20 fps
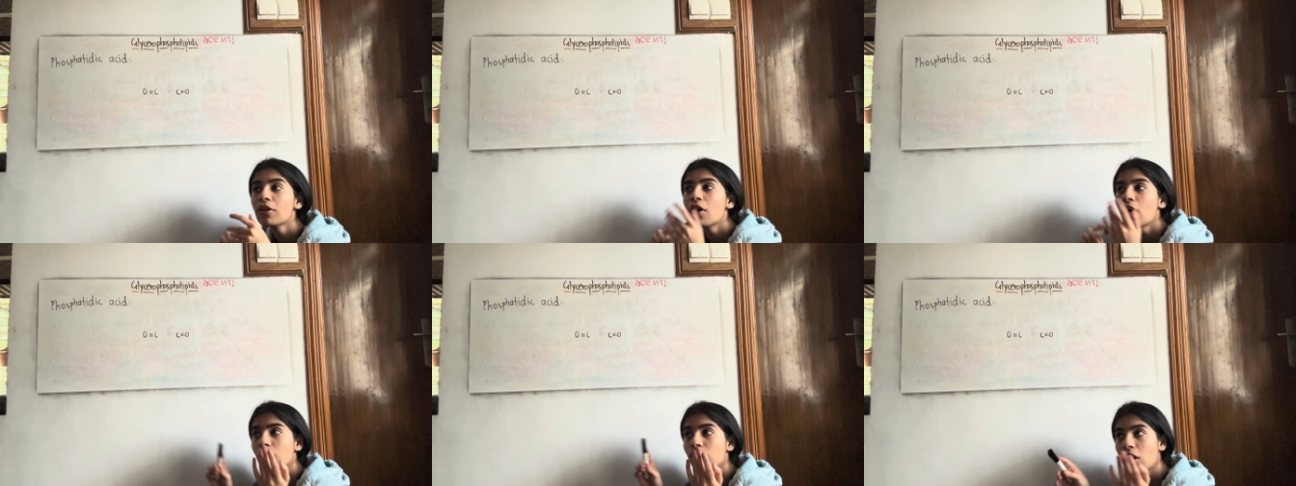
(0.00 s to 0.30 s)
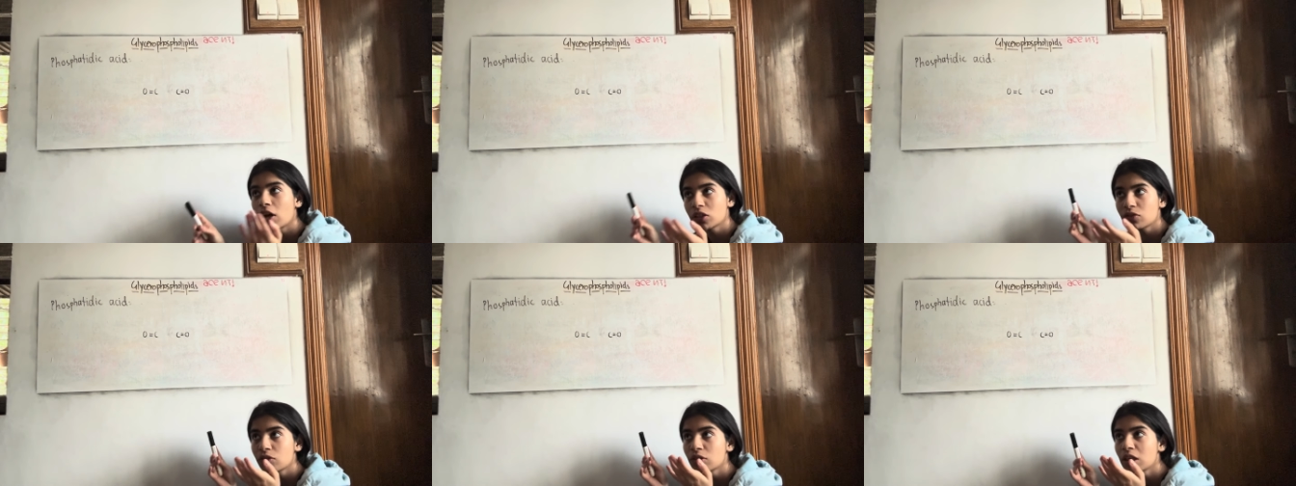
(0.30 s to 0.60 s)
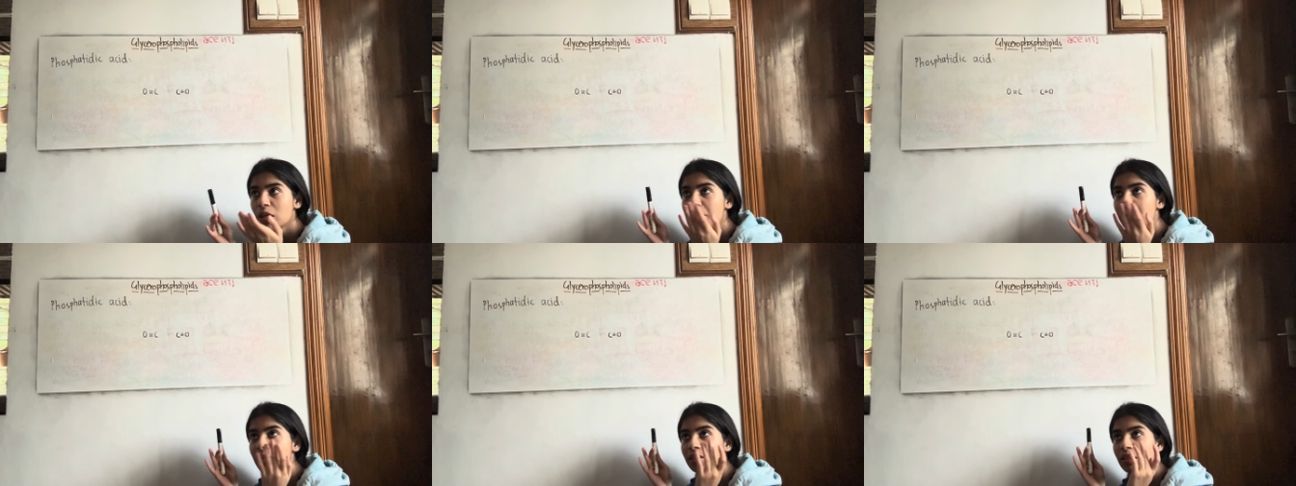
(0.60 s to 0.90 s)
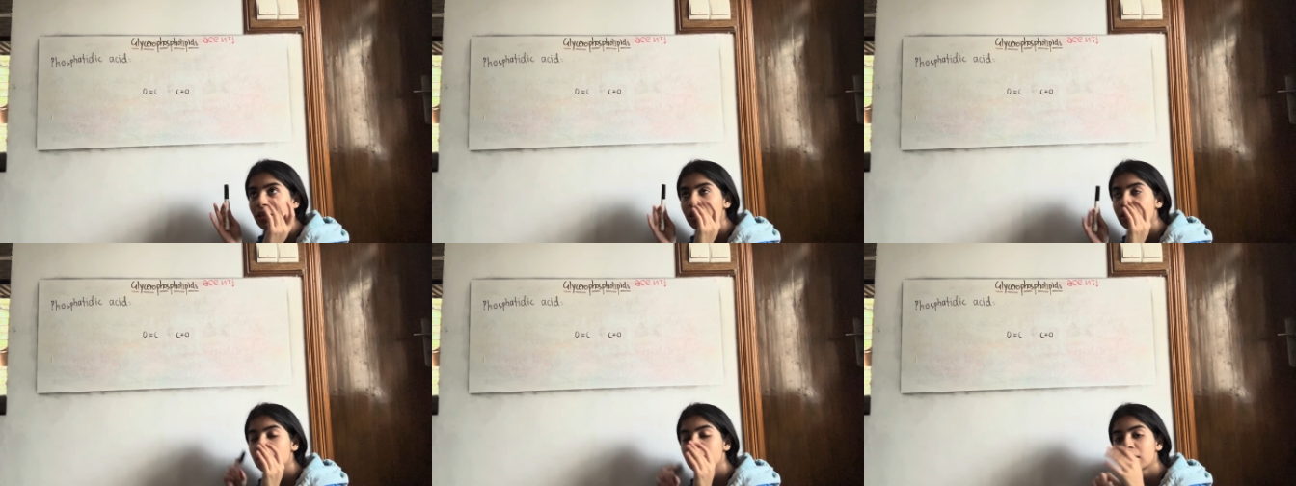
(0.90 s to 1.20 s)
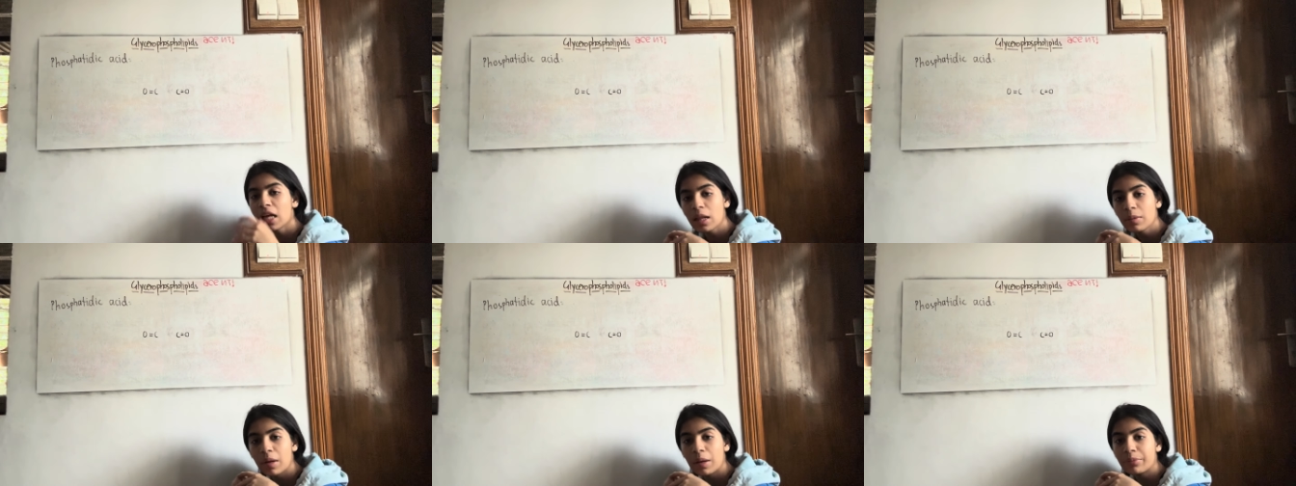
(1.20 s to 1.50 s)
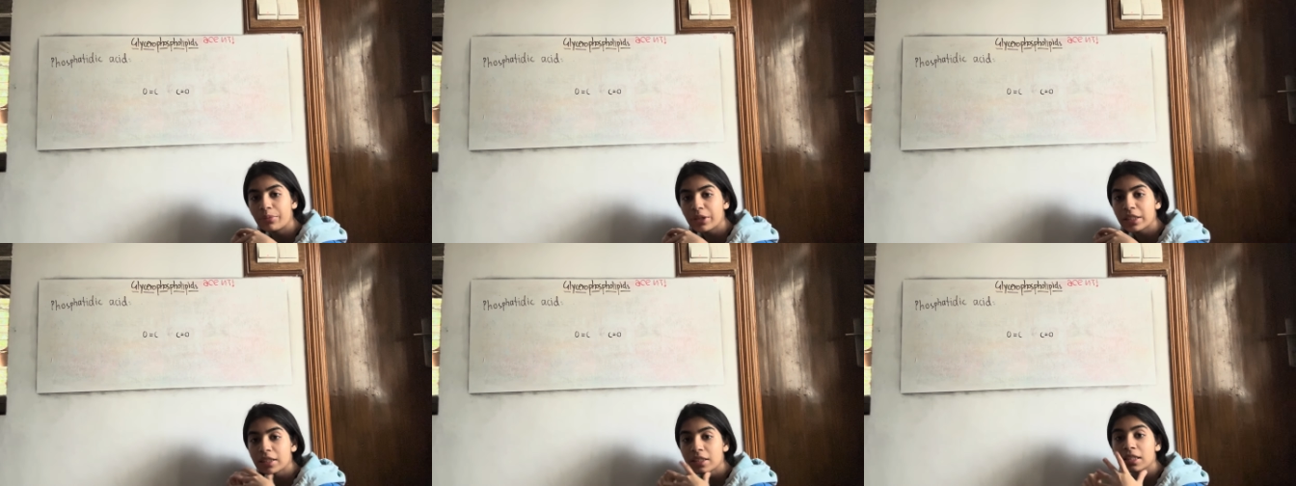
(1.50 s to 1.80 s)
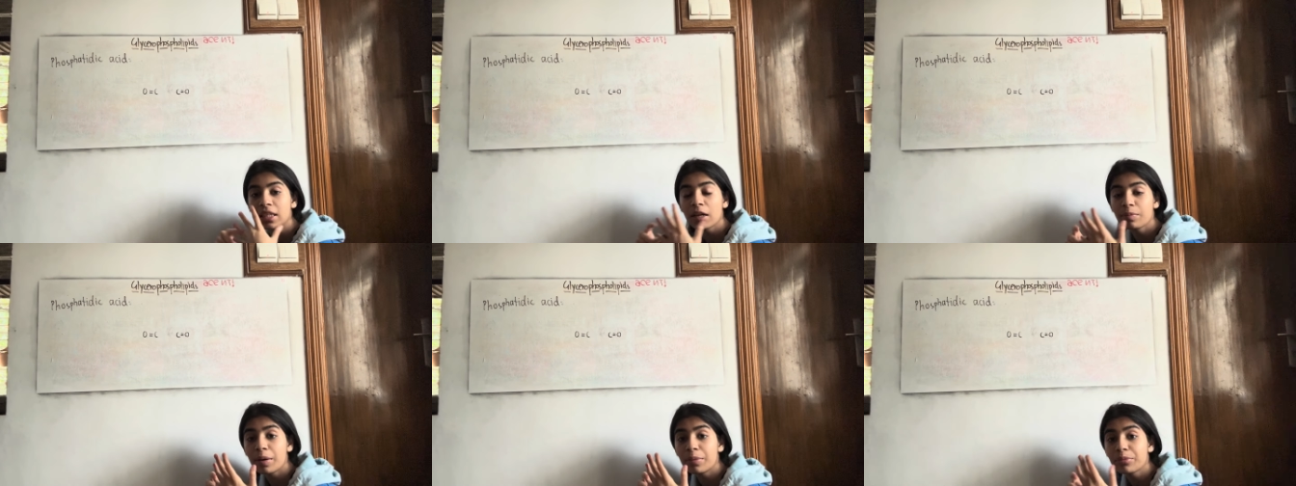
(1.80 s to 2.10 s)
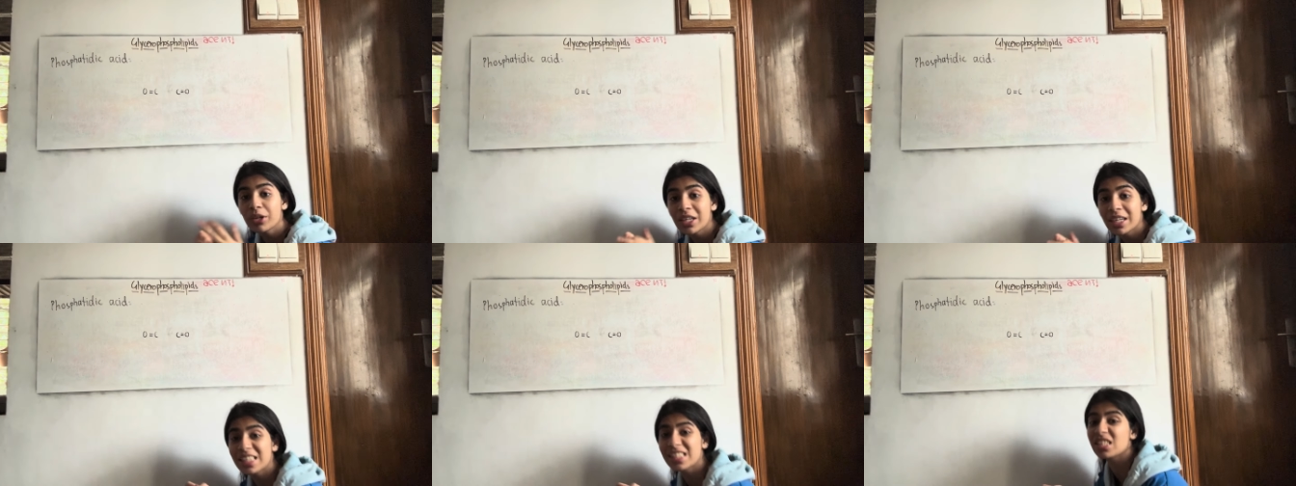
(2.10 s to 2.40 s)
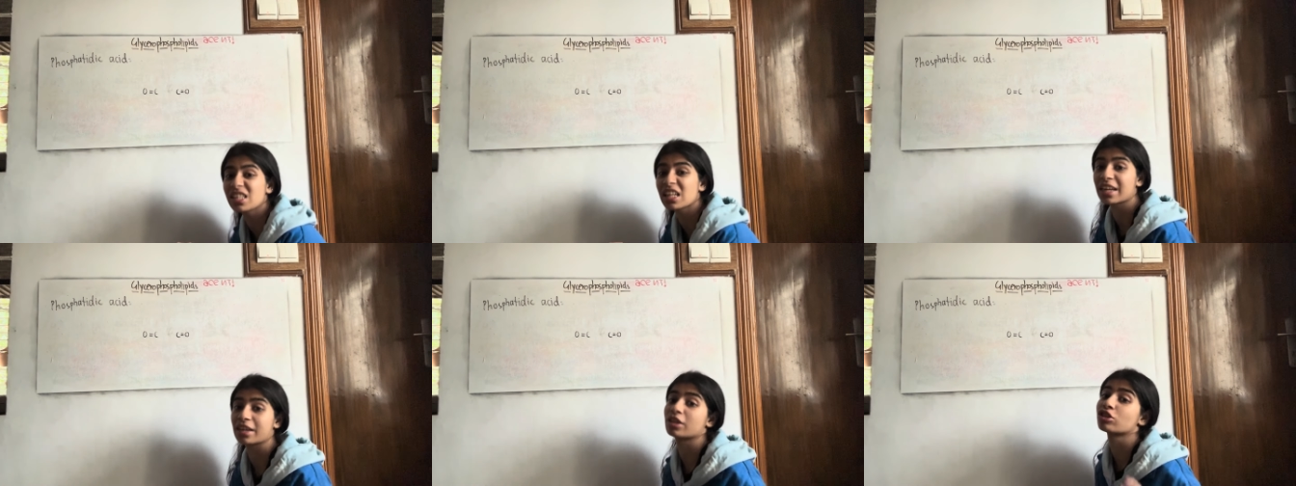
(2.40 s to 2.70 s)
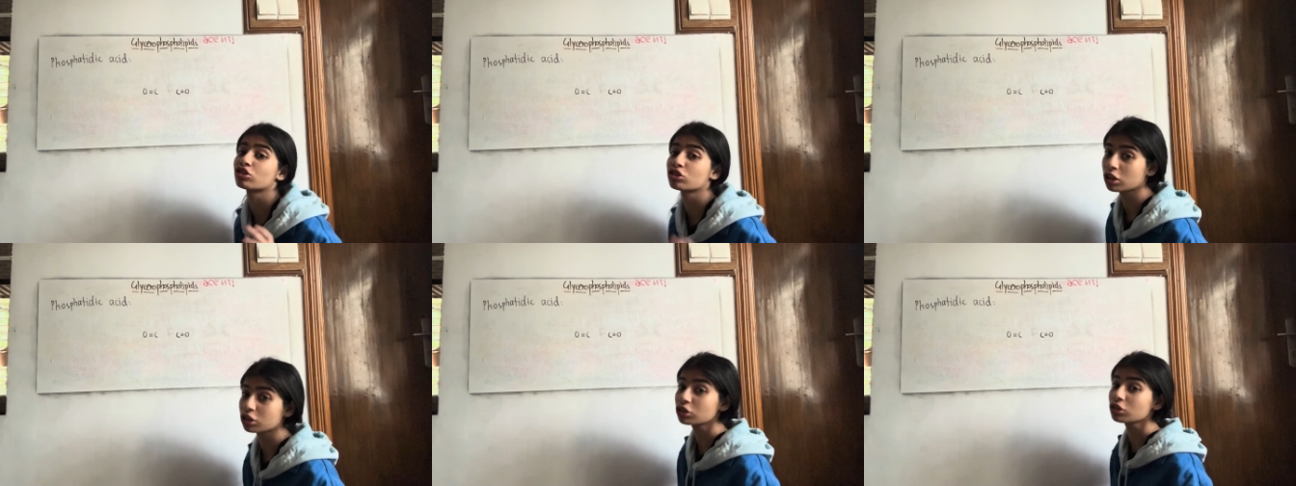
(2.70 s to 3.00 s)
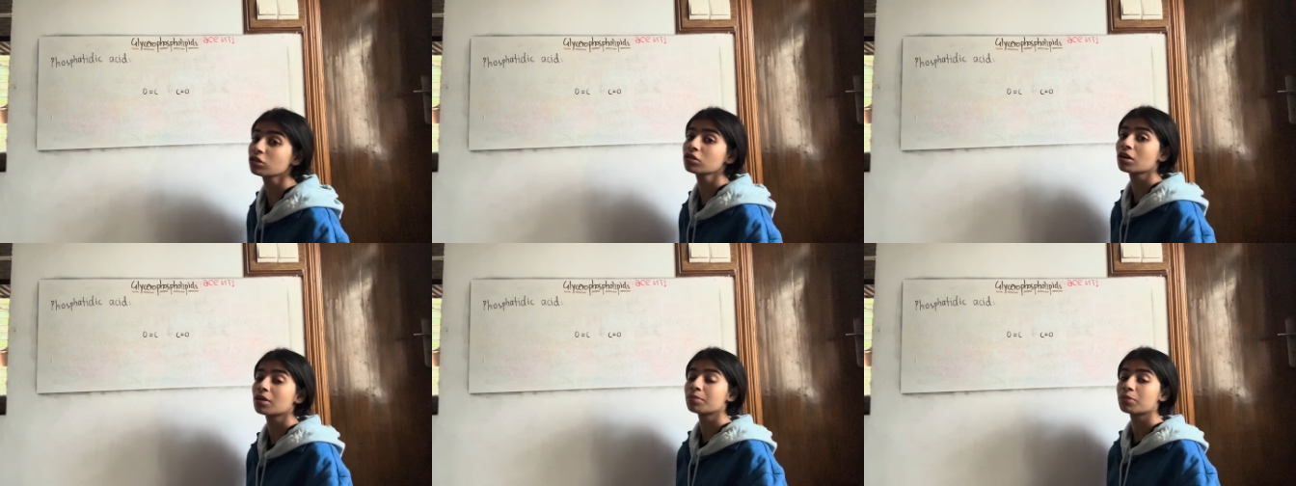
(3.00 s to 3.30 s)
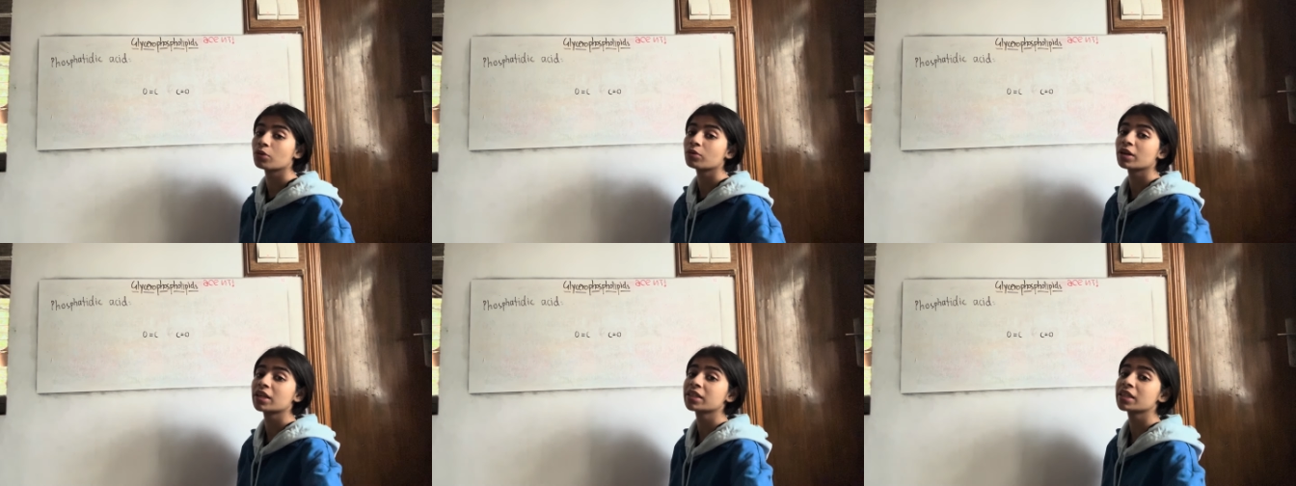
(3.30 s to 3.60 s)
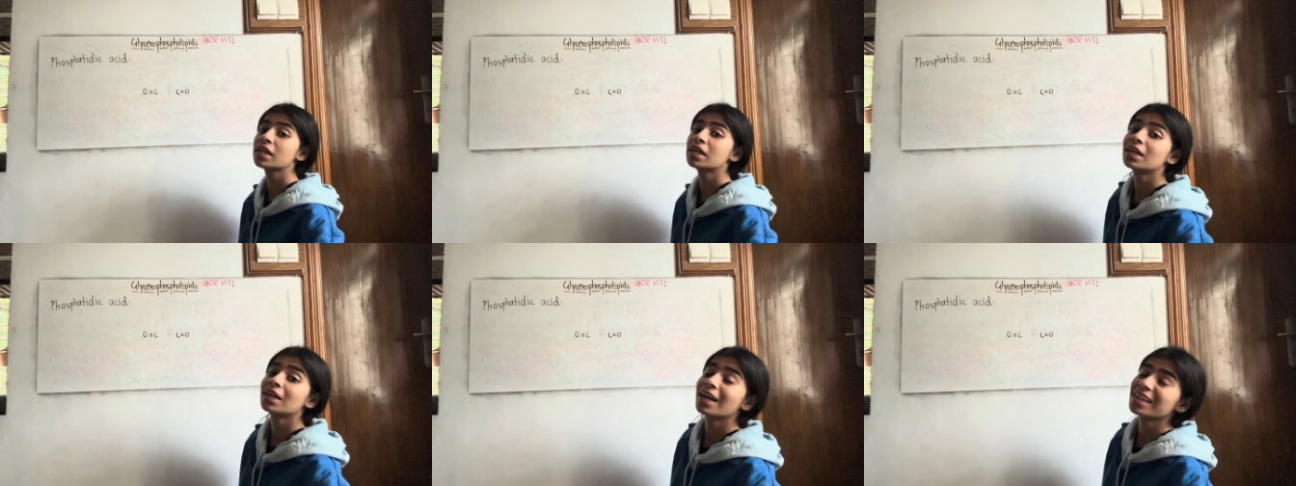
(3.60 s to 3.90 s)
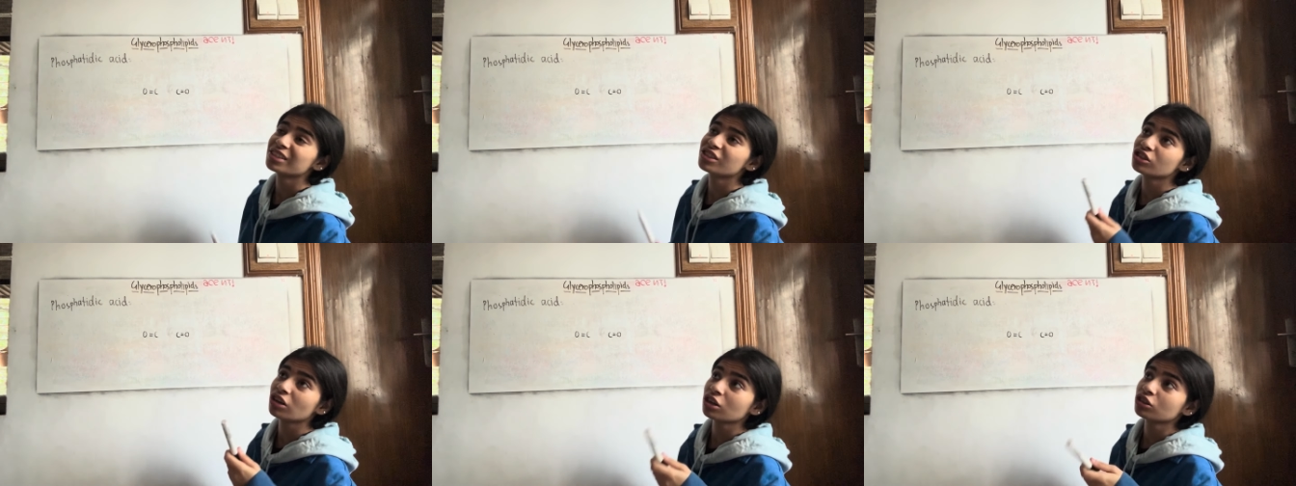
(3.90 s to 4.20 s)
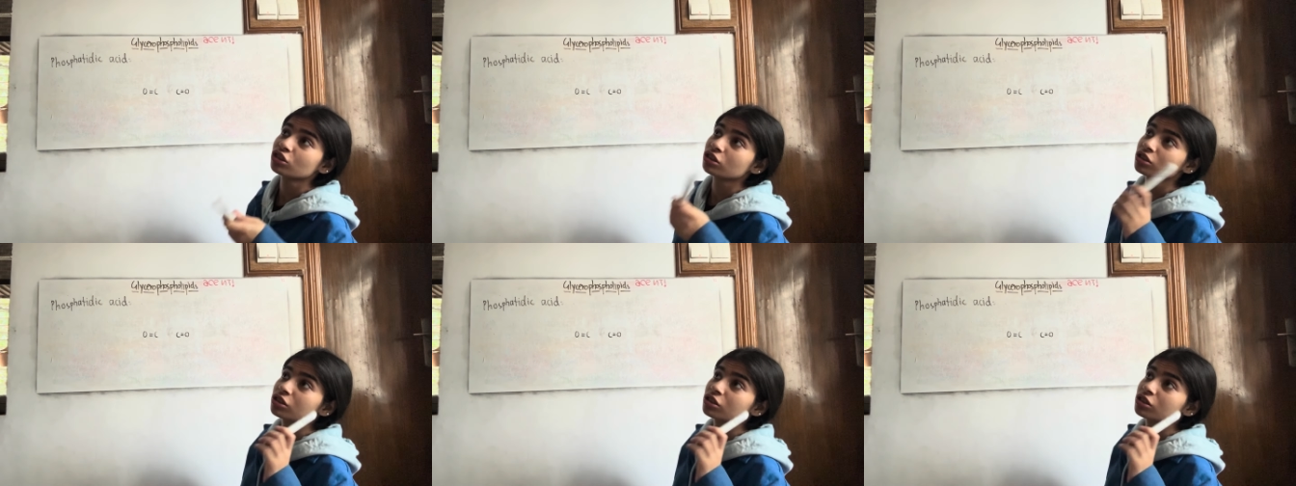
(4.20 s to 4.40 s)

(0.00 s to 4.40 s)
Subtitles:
Phospholipids are in cell membrane. Cell membrane is like a structural component, and structure.